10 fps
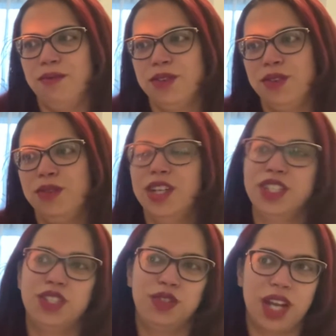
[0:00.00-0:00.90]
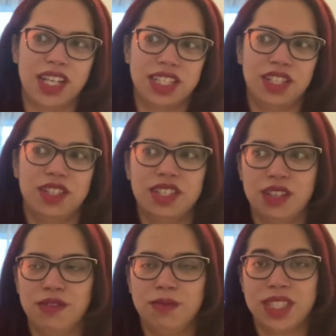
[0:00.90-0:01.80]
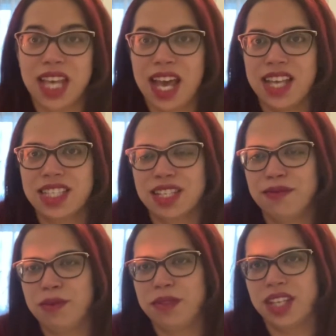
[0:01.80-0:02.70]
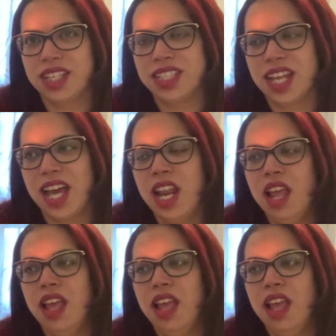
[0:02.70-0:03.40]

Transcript: You are distracting yourself from tasks and from things that